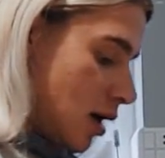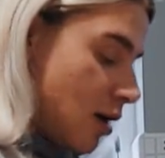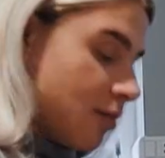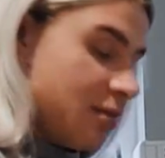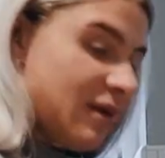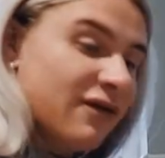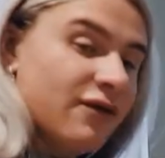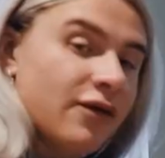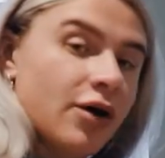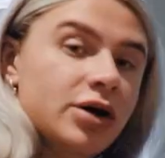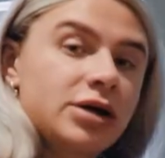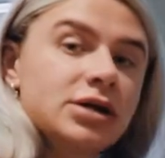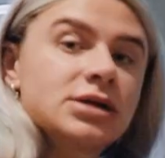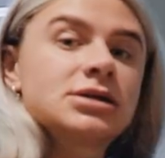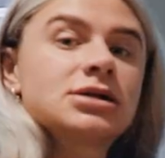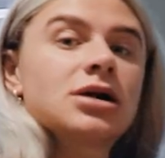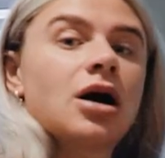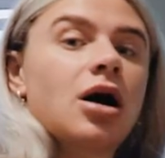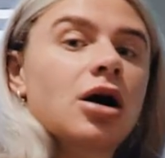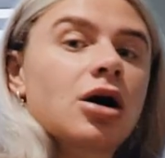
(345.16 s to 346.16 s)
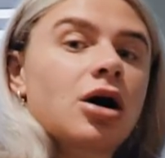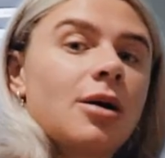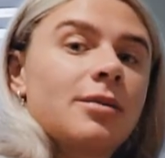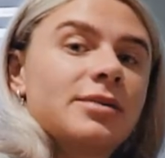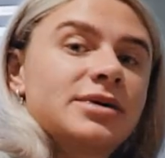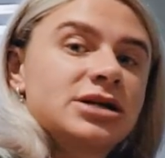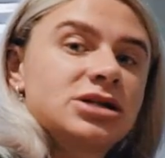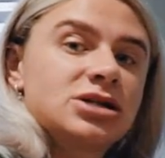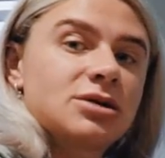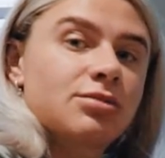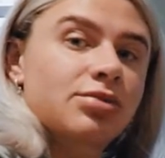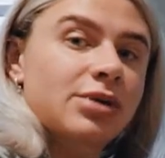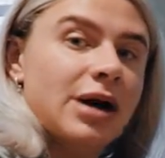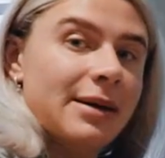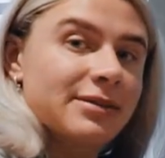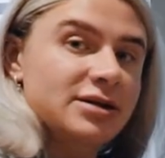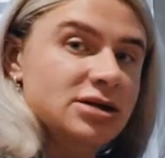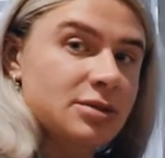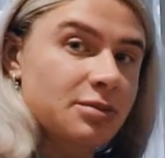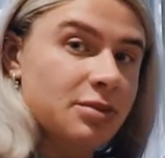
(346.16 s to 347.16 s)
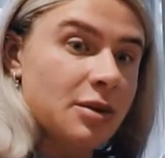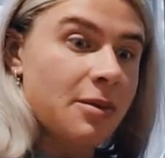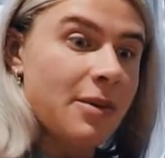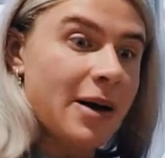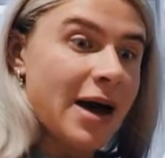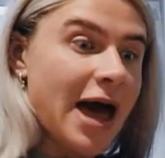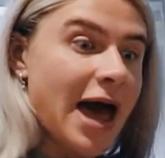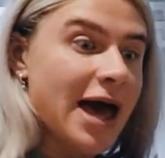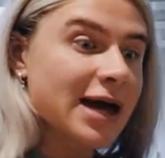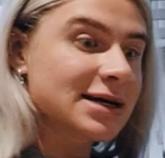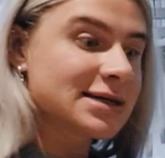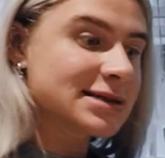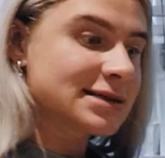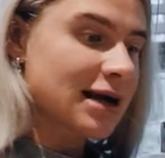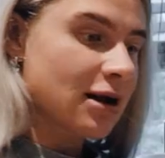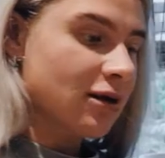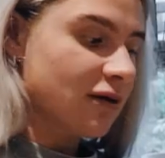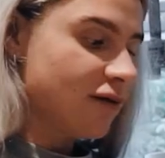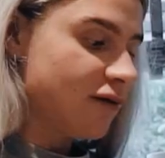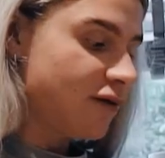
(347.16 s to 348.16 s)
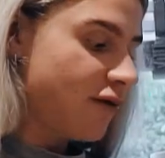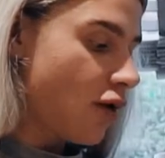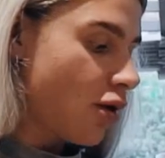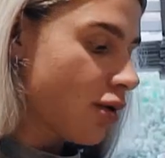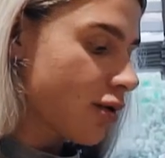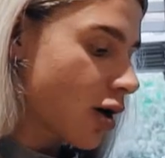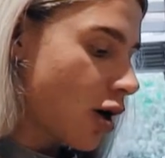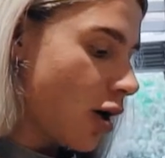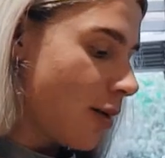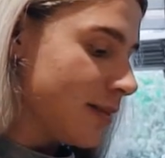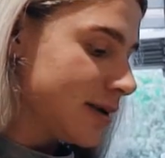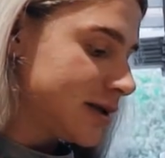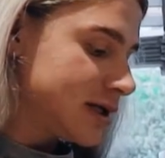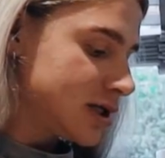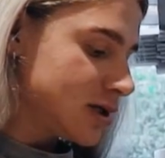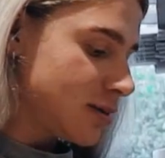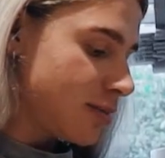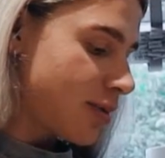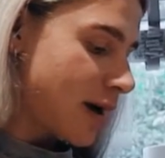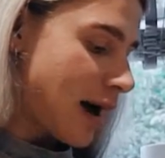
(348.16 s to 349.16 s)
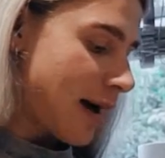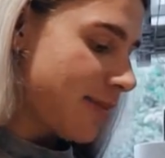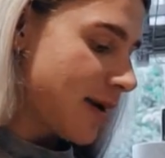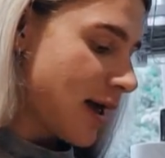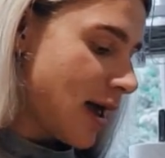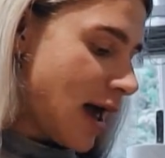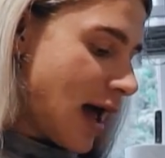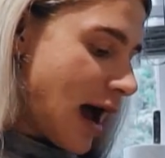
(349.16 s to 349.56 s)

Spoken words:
before you start a competition prep, to prepare yourself for a competition prep,